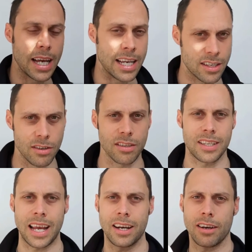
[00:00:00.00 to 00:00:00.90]
It's not
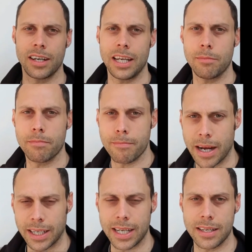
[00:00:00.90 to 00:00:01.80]
saying I need
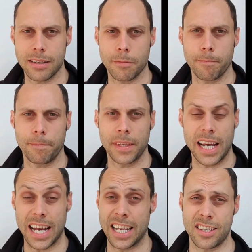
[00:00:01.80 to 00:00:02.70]
magnesium.
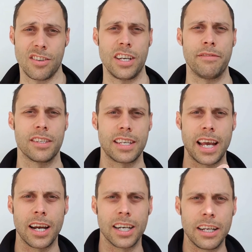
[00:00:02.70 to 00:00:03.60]
It's not even
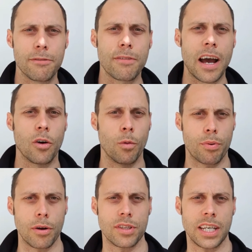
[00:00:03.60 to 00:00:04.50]
saying I need fat or
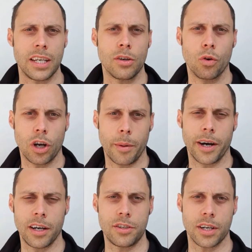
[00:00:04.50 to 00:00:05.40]
protein or
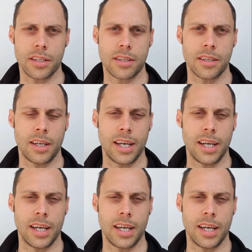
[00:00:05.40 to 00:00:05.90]
carbohydrates.